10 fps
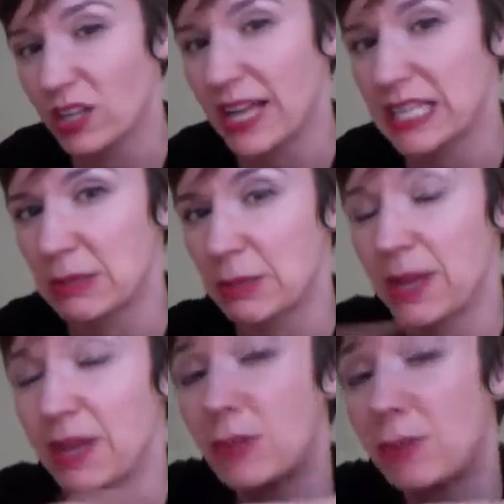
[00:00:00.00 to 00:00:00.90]
case to be
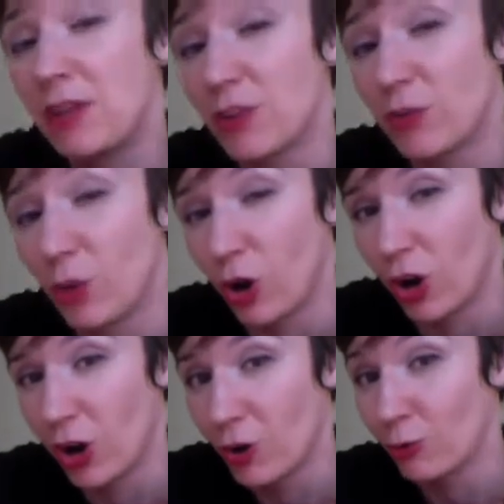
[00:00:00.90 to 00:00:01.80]
made for the pelvic floor
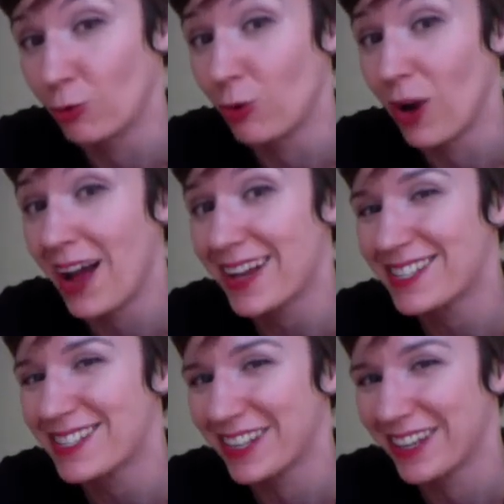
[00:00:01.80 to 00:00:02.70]

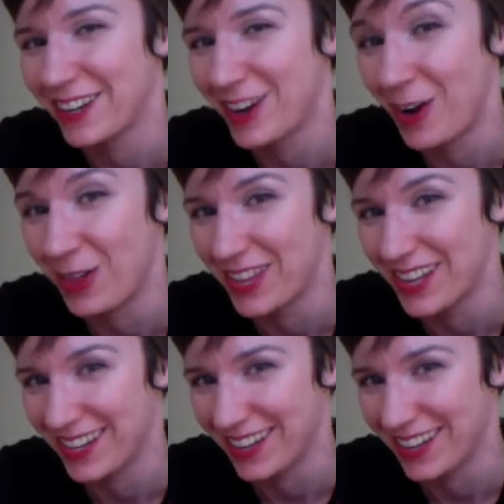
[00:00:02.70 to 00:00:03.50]
rising on the inhale.